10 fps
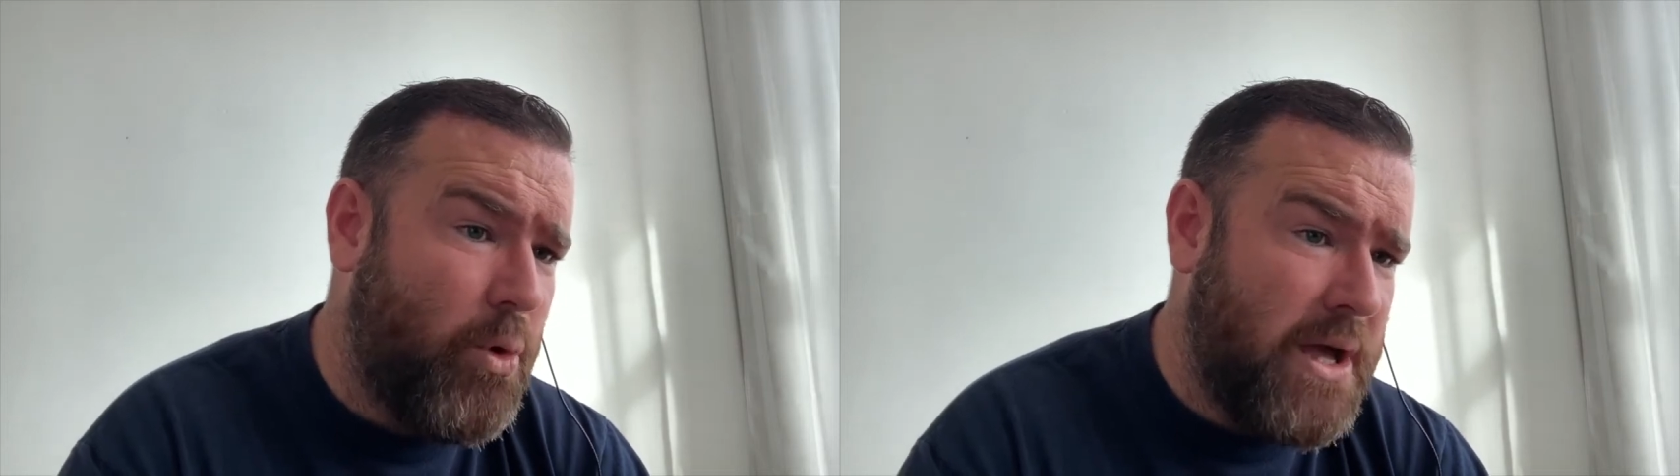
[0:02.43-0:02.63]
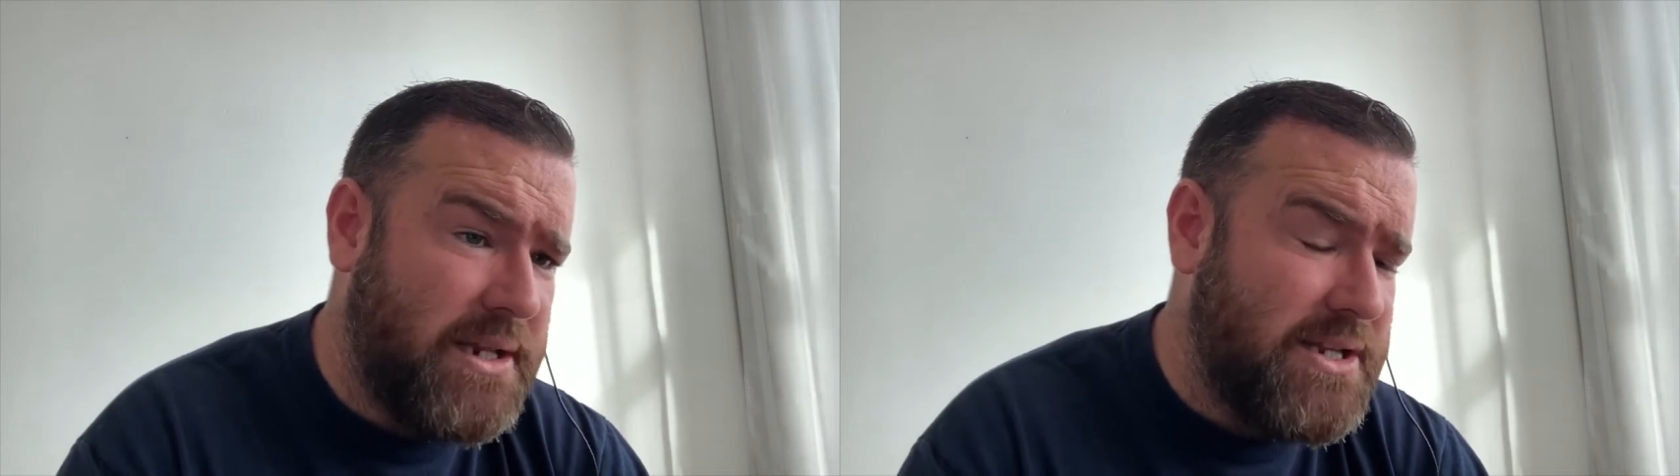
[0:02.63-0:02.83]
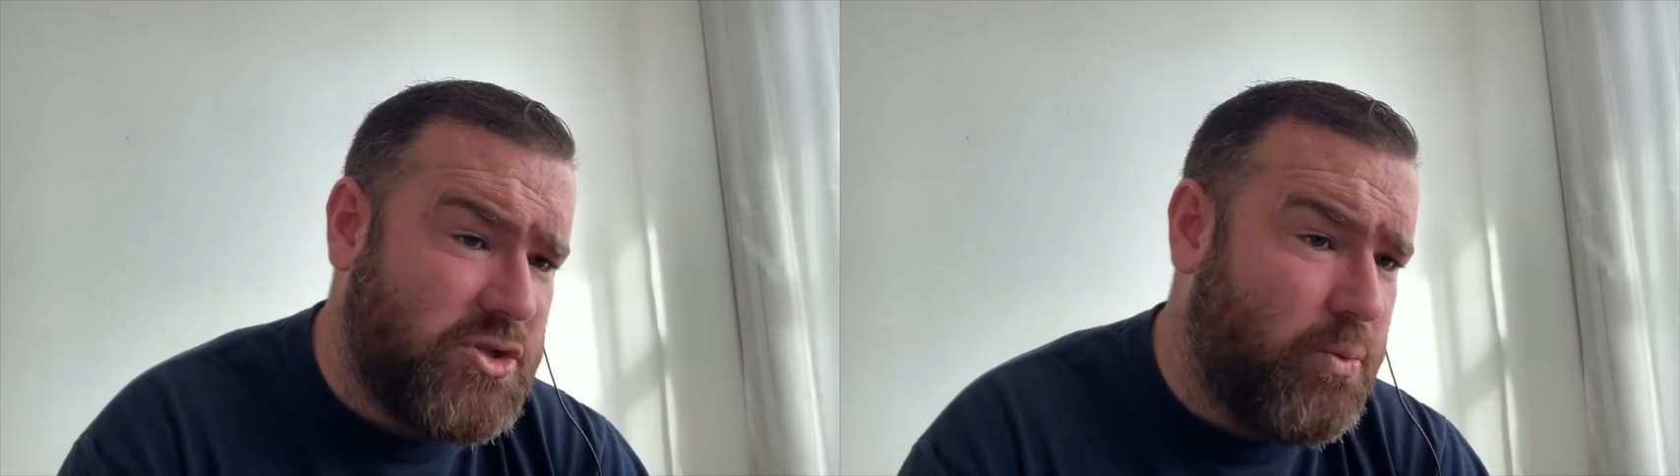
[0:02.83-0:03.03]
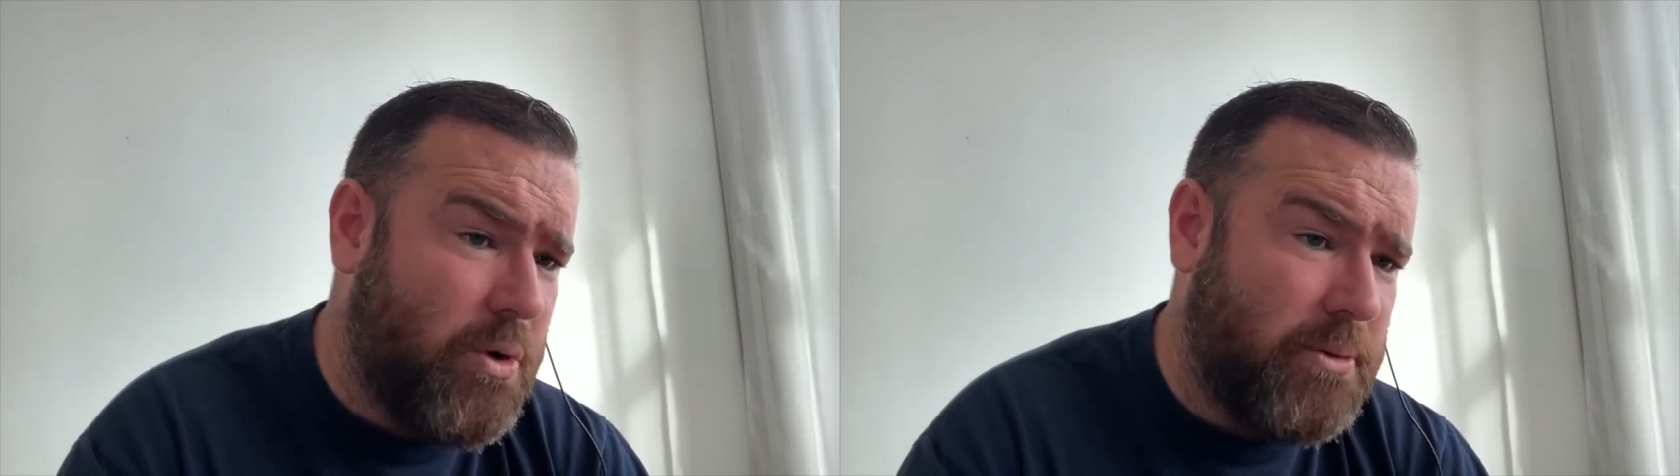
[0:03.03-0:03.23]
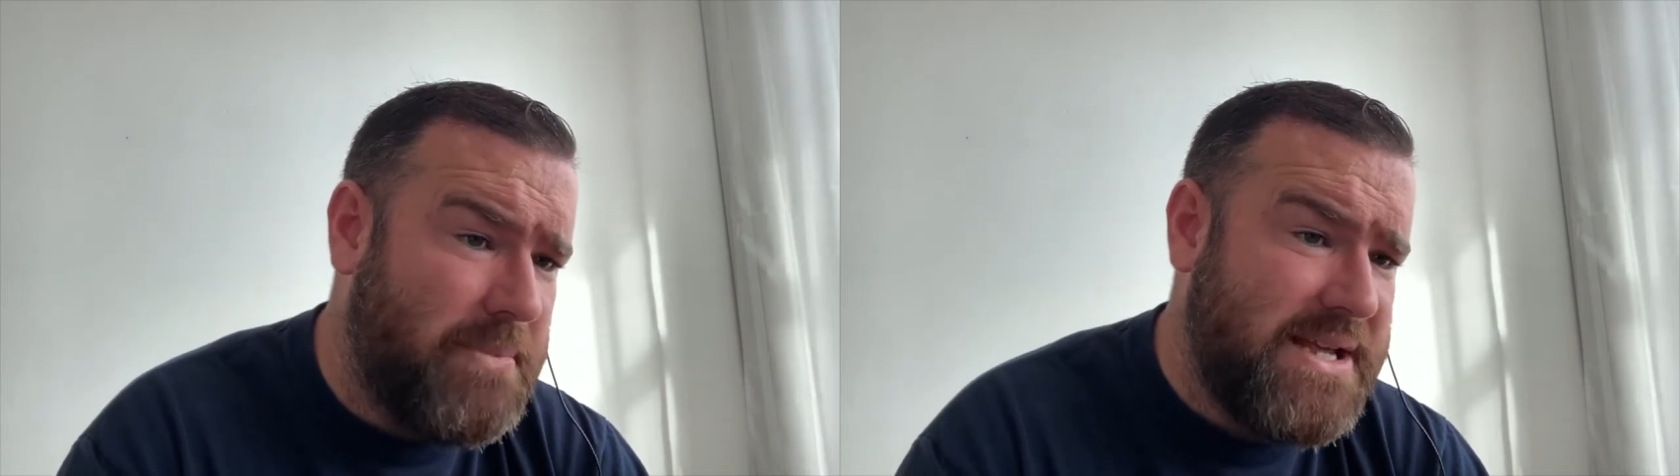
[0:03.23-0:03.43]
at least
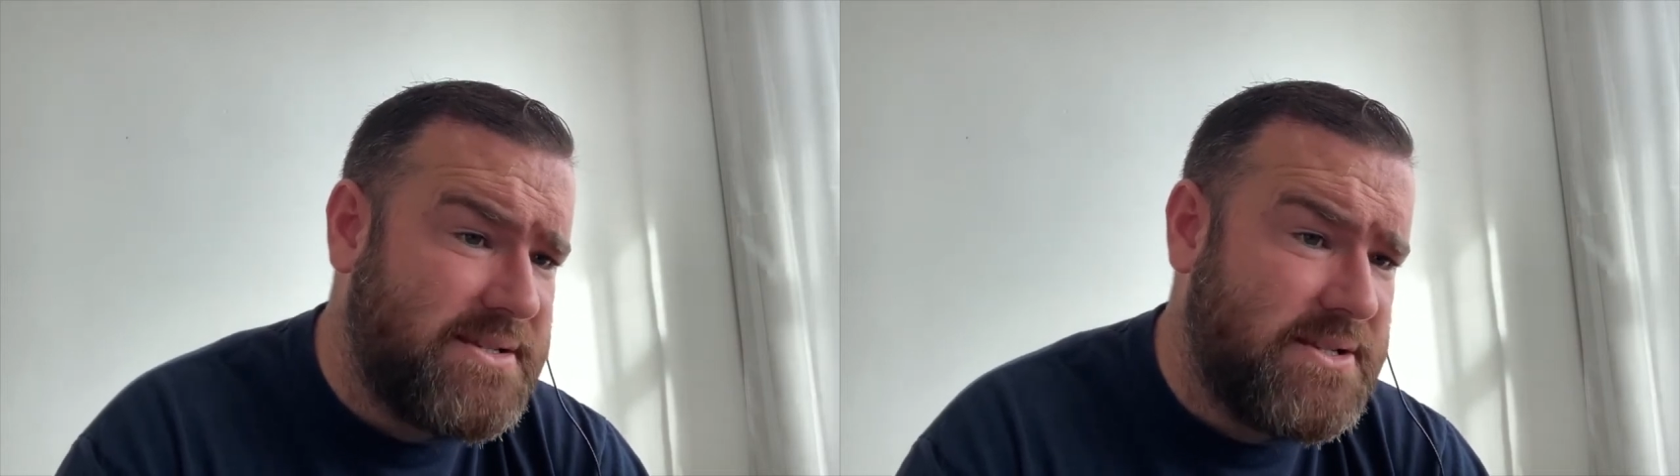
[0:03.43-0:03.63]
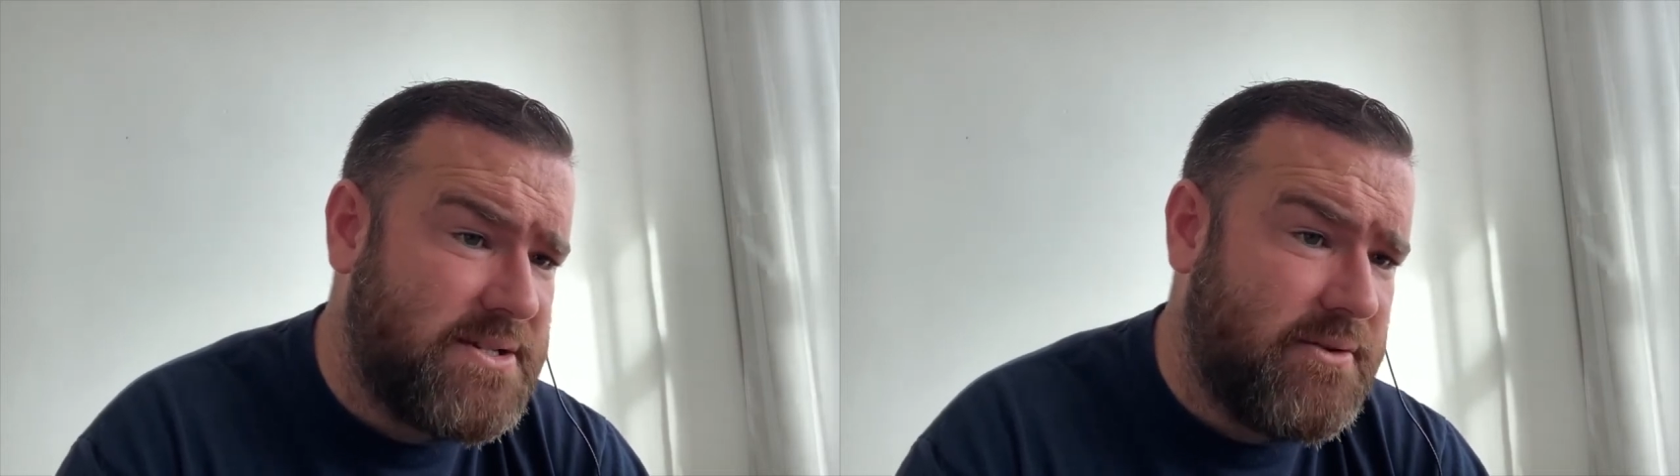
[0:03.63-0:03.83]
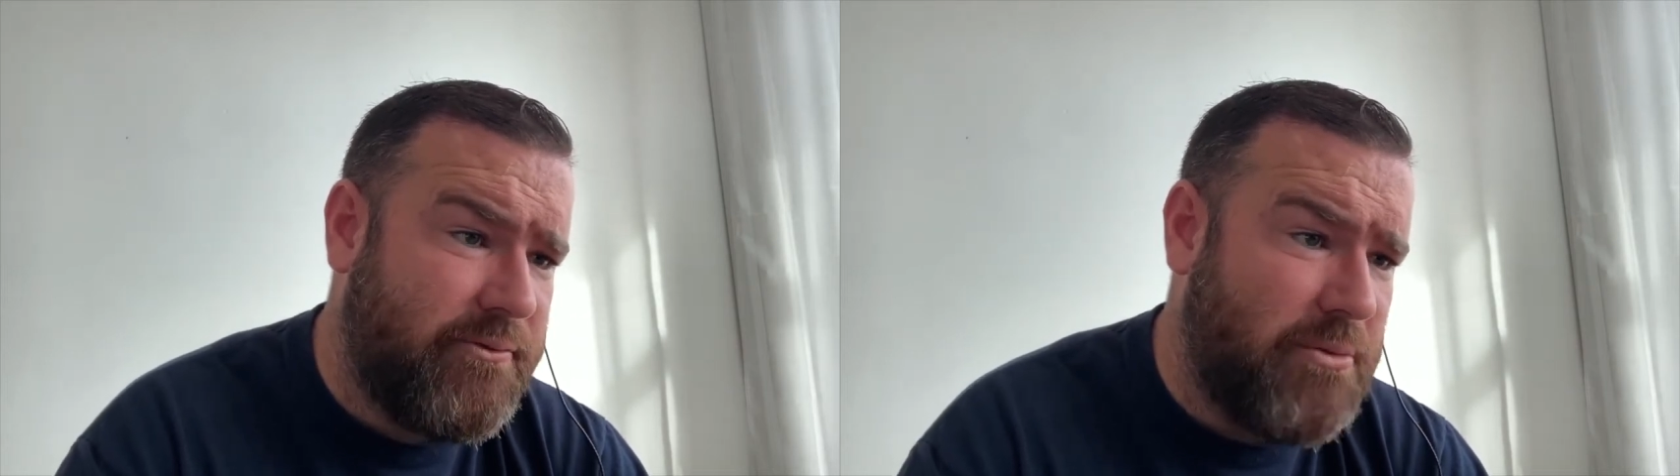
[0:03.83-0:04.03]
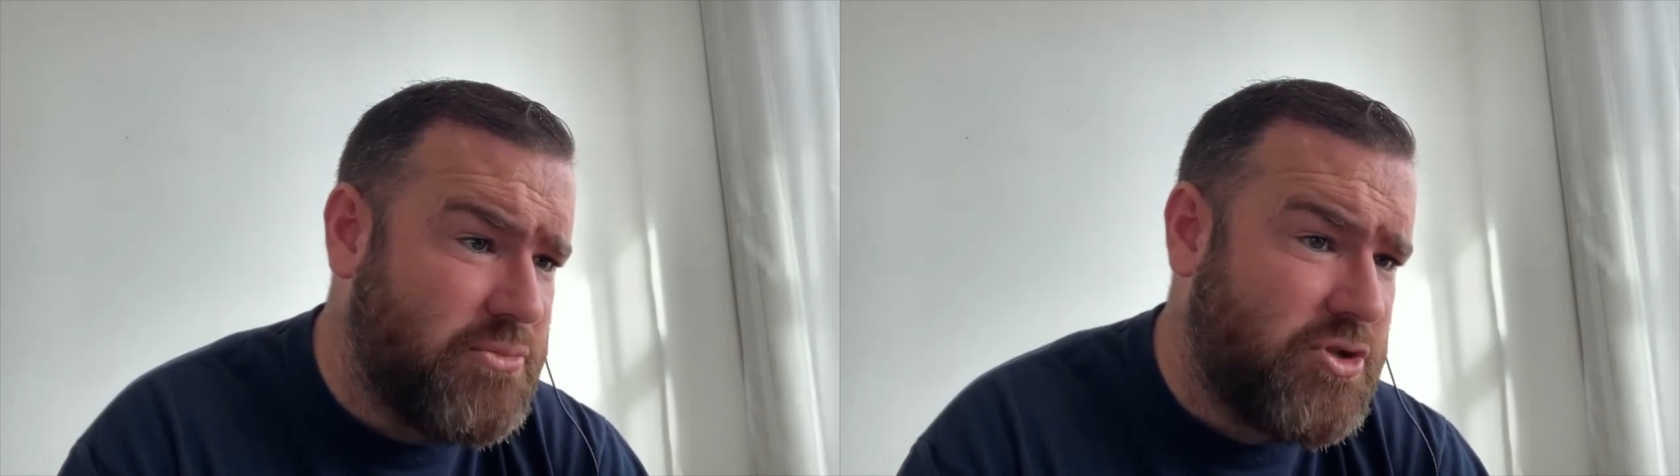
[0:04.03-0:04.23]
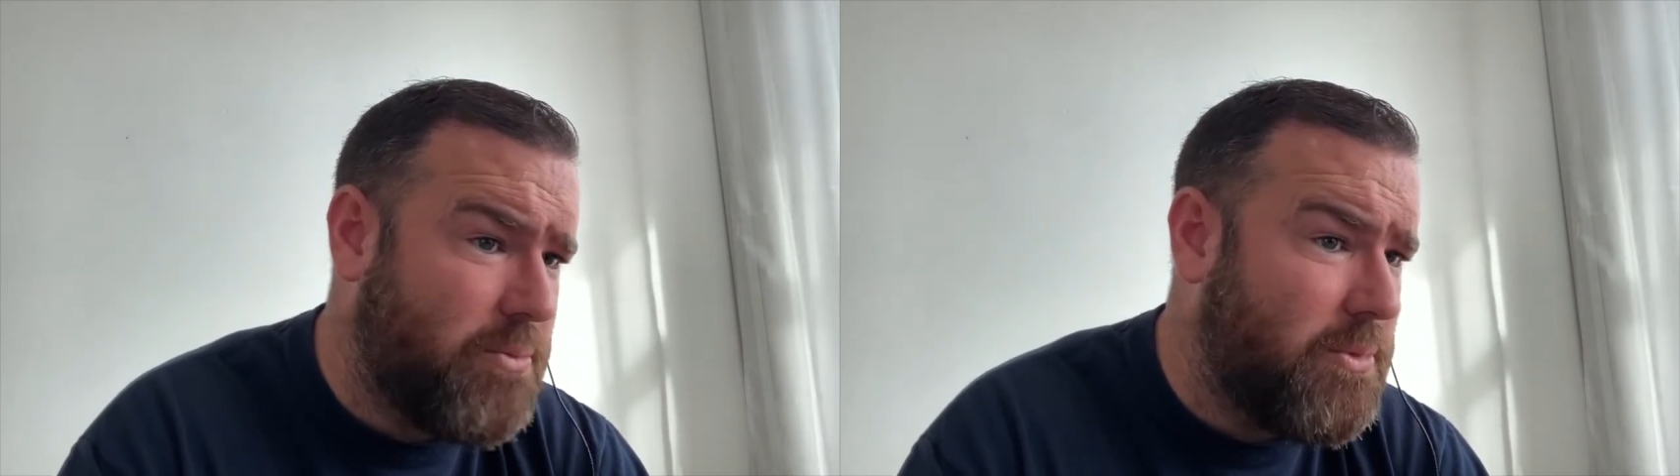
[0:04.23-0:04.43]
one message from
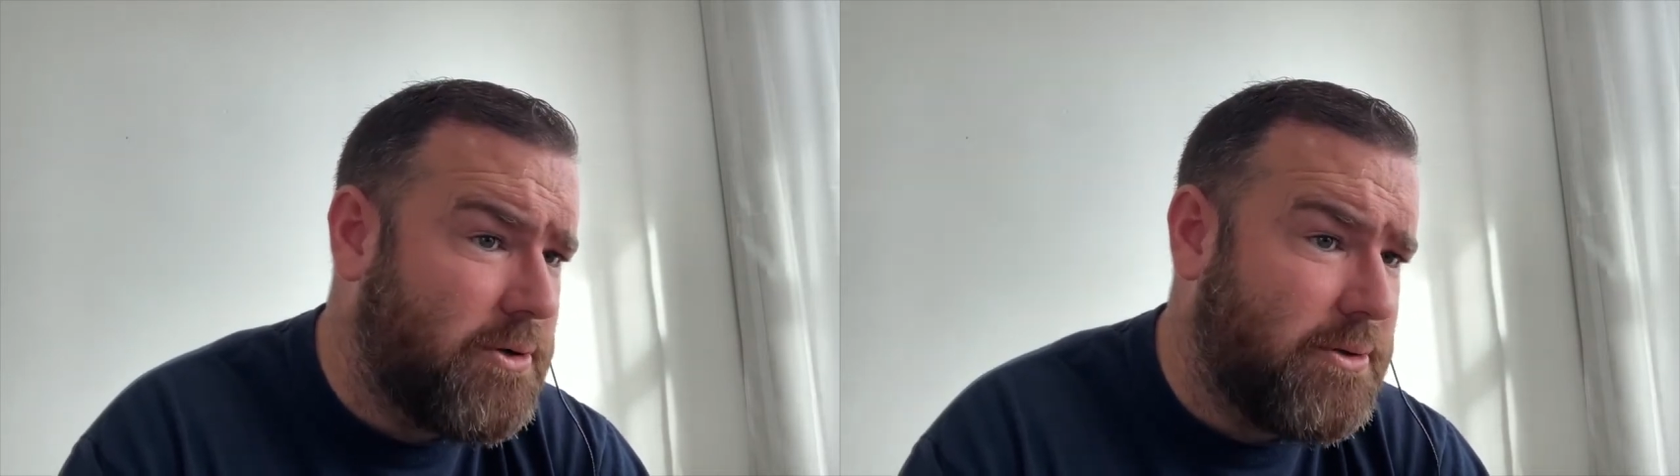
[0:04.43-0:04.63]
someone.